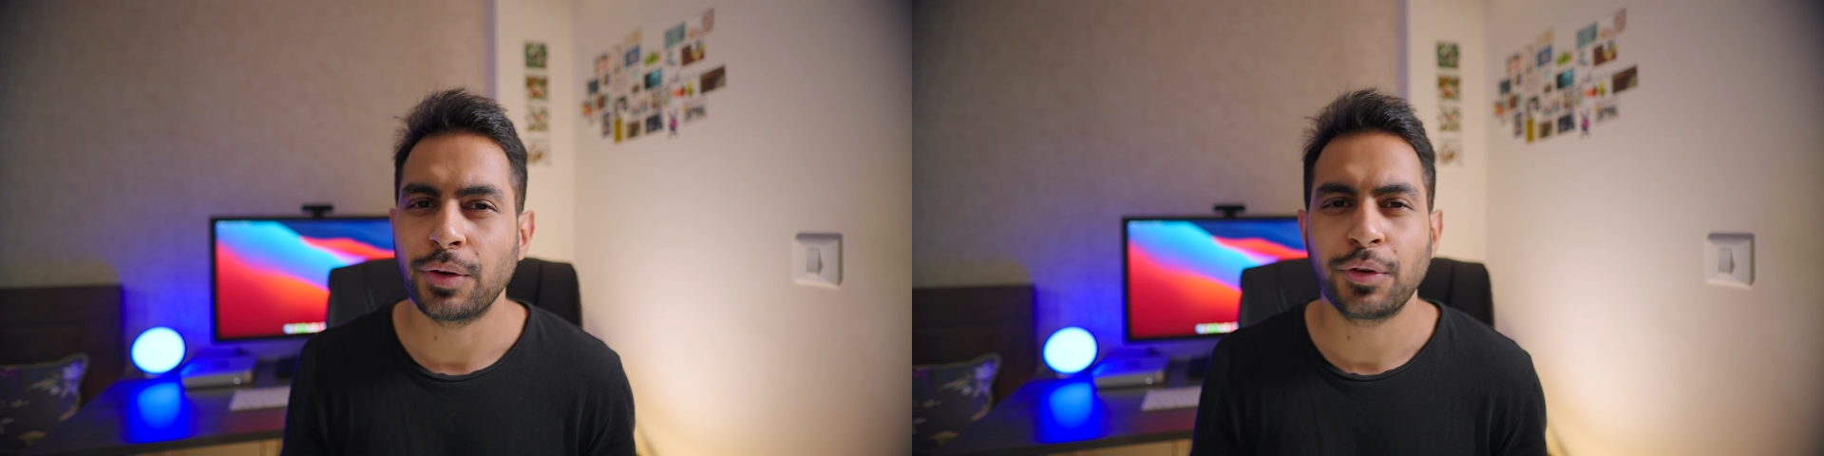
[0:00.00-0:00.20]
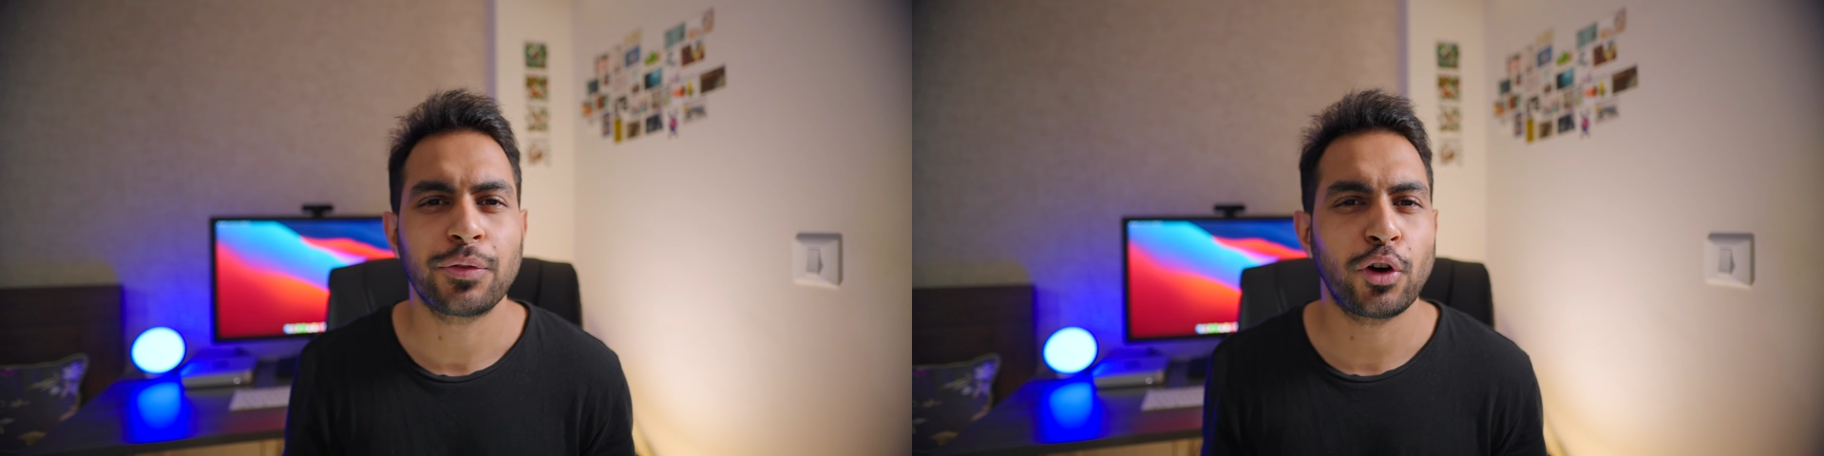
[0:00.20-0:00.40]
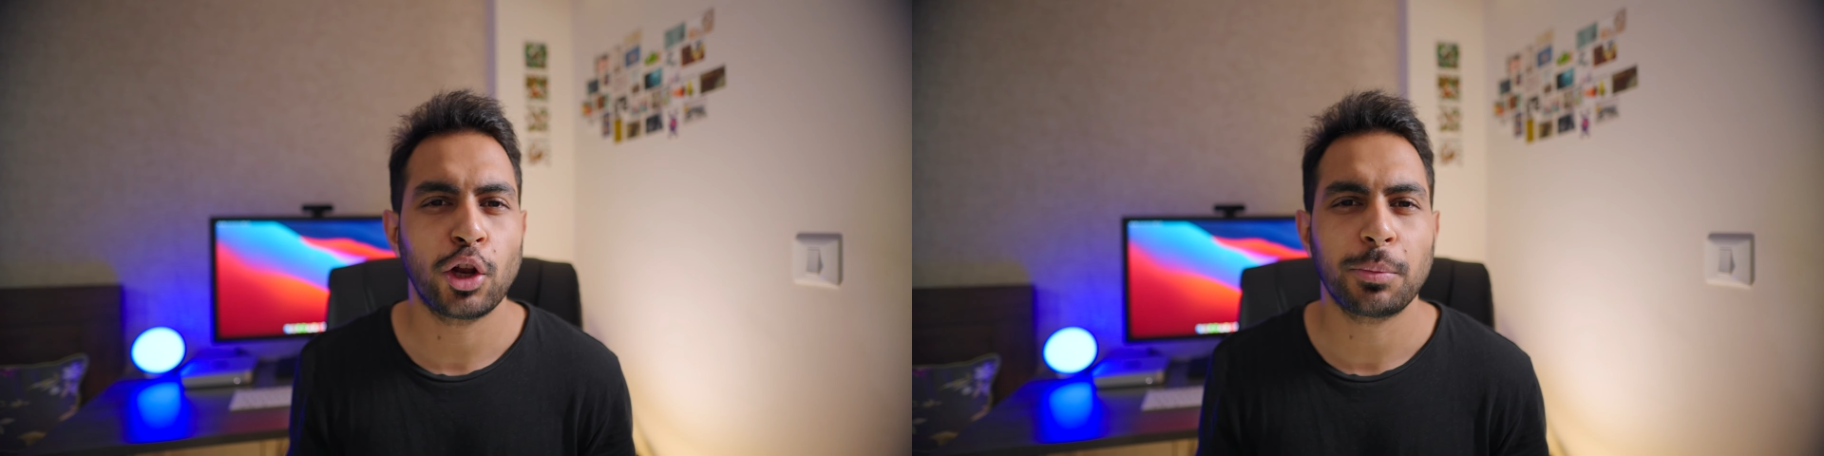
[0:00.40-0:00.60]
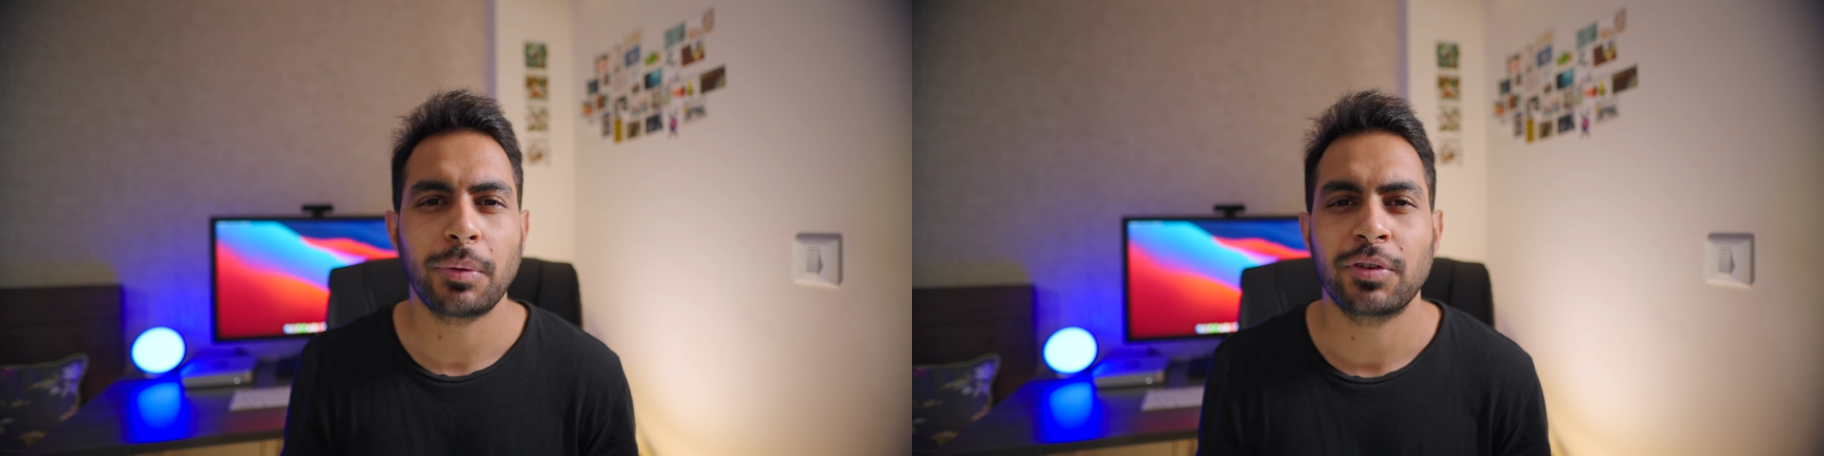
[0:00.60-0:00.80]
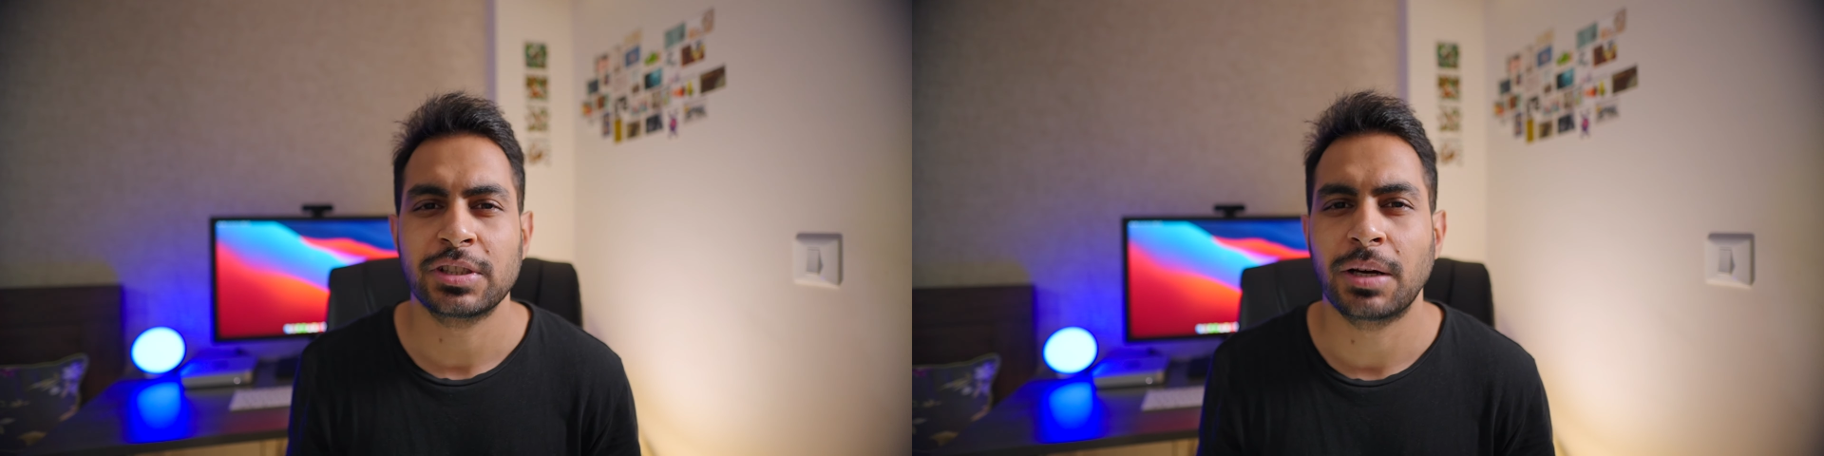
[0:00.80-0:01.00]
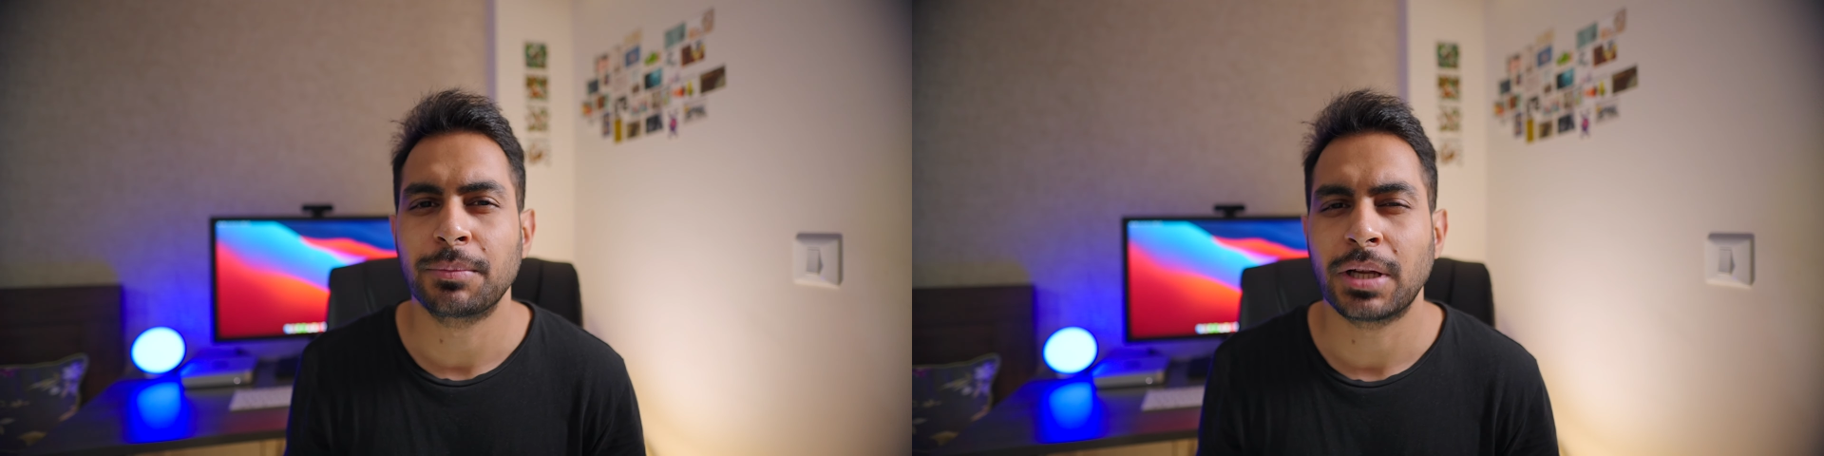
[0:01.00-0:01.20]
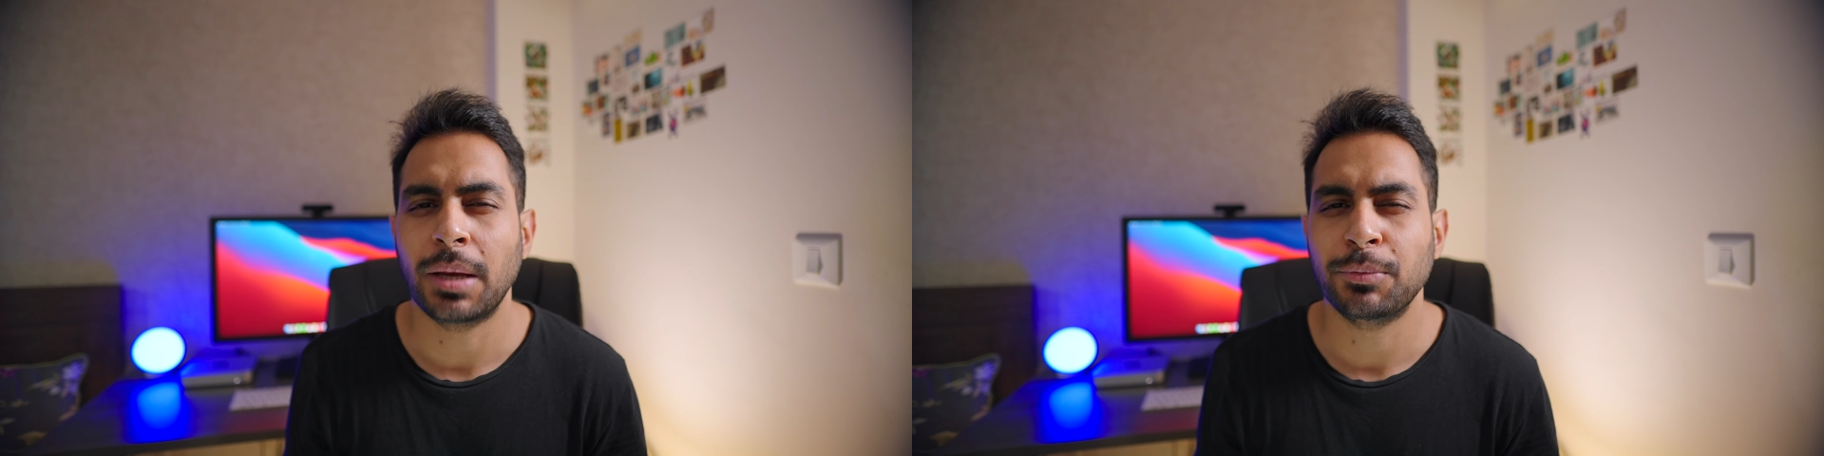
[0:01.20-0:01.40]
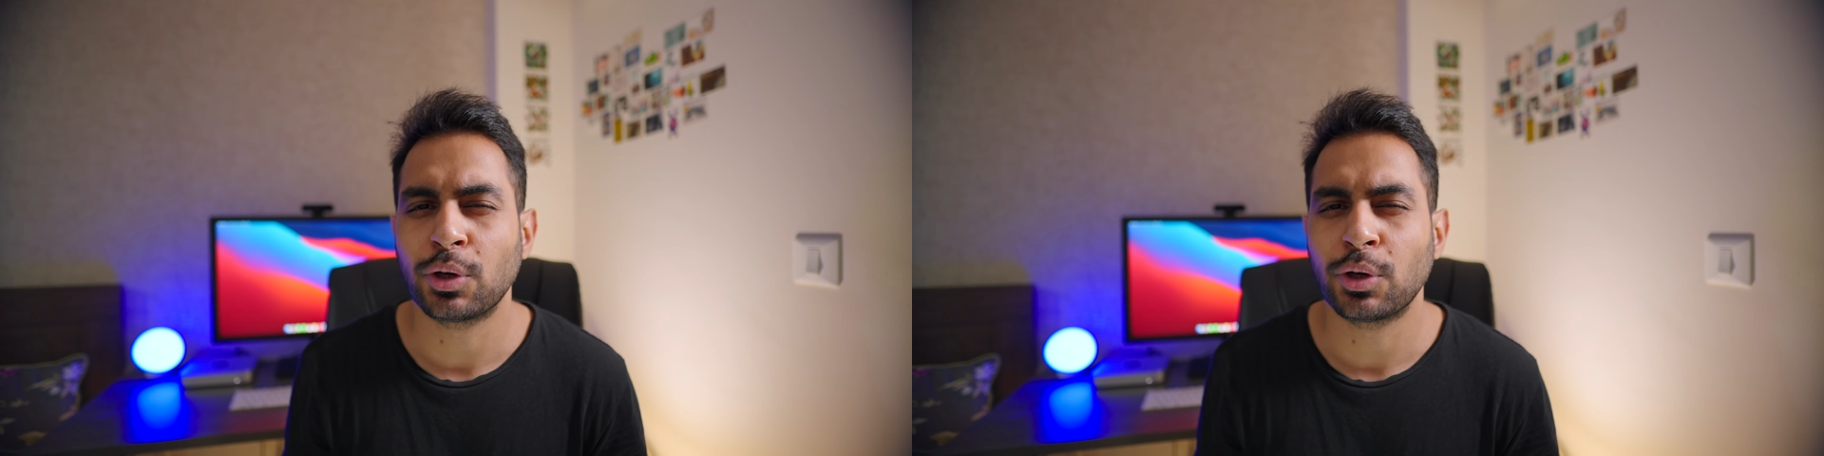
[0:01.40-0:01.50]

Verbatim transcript: if you're following me for some time,